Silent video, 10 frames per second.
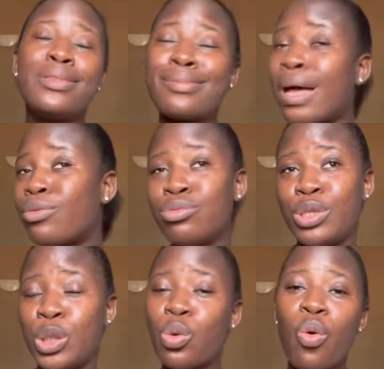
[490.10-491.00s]
tackle
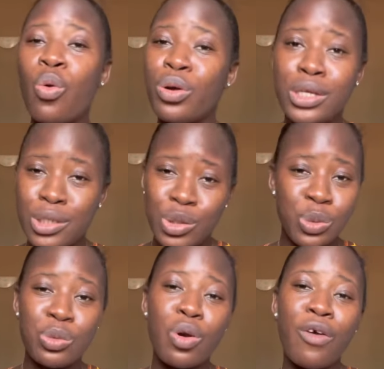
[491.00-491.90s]
the whole
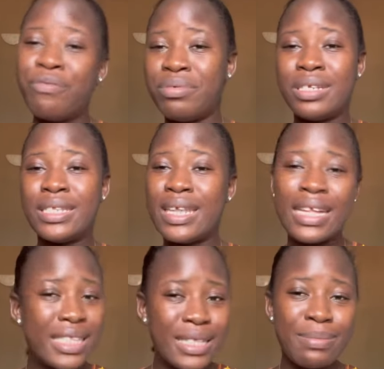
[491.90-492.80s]
issue of
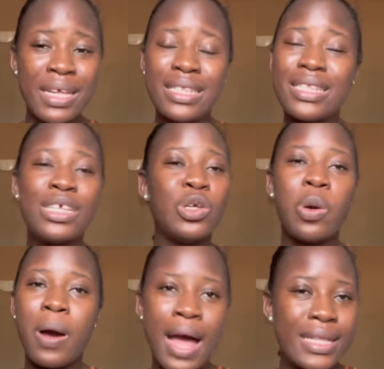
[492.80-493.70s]
resentment in
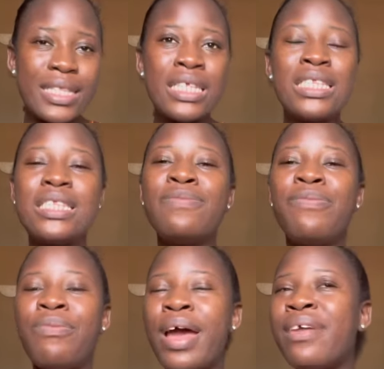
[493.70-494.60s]
your heart. It's
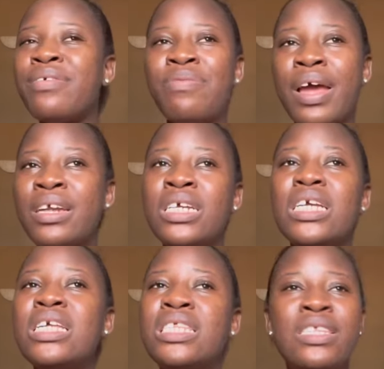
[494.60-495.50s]
very, very
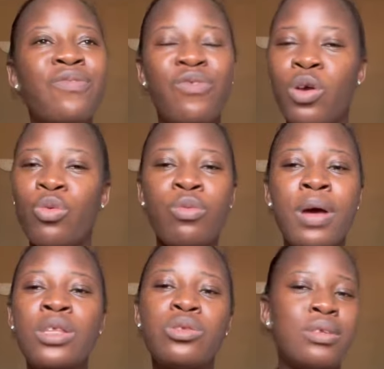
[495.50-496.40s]
easy for a
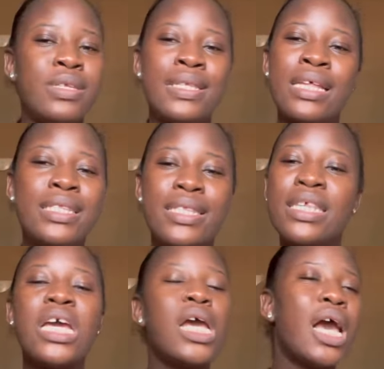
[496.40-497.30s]
woman to resent
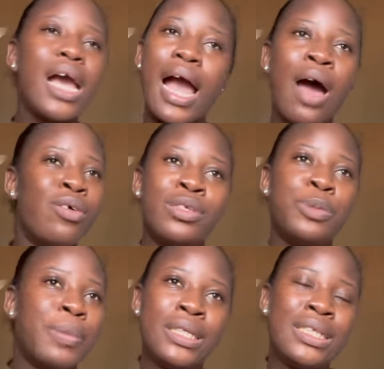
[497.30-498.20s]
her
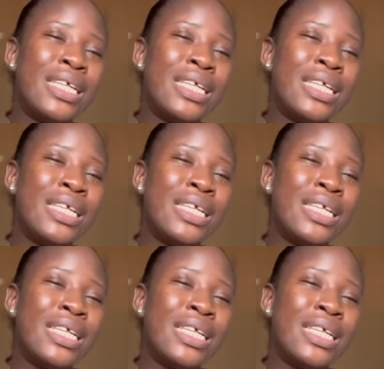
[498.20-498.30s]
husband.